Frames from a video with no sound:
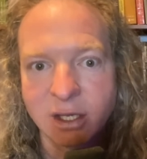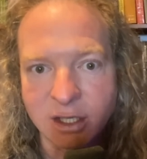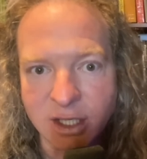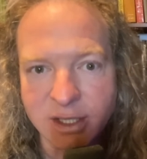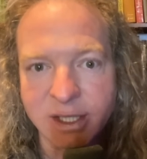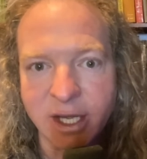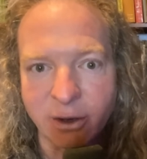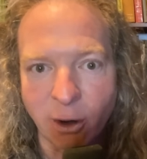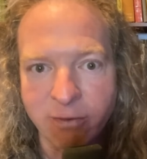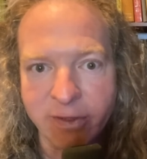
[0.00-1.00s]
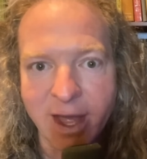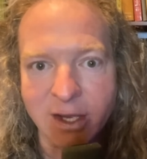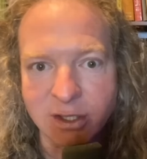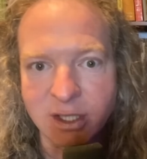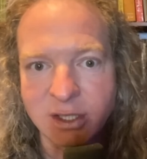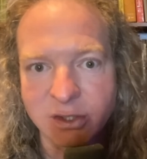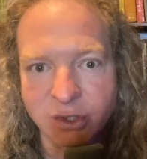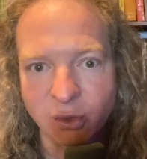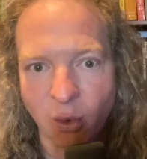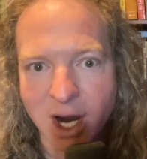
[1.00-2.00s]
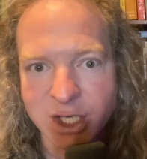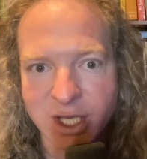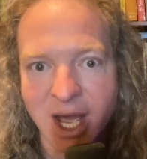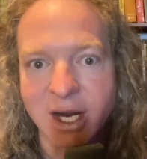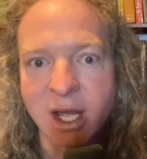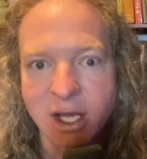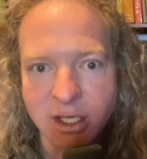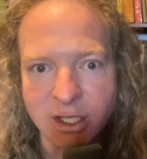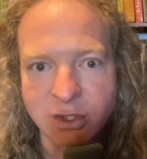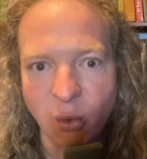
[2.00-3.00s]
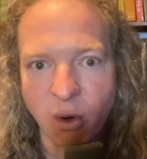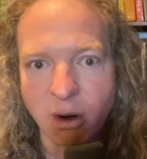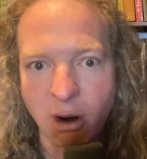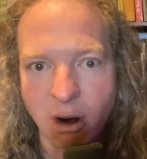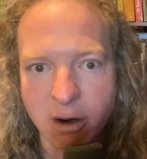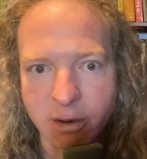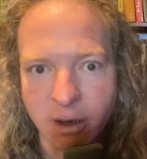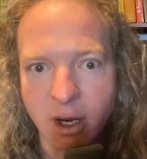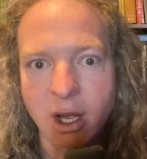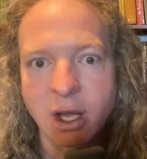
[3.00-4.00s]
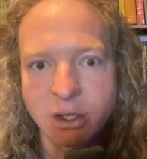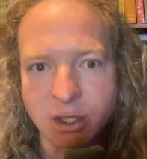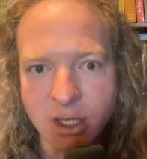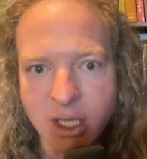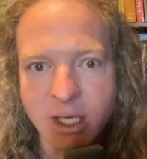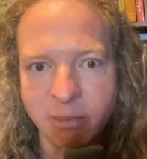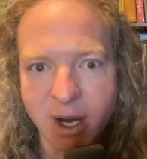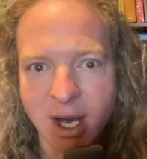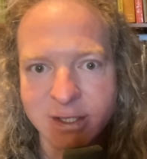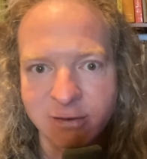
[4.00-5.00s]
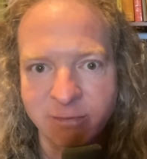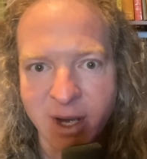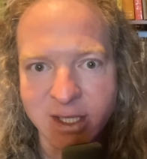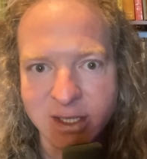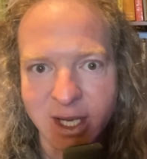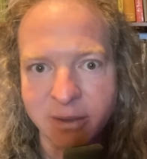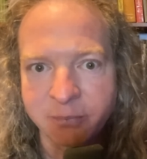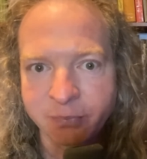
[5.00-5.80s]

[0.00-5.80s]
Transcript: You need to get over that. You need to squash that. You need to work harder. You need a positive mindset.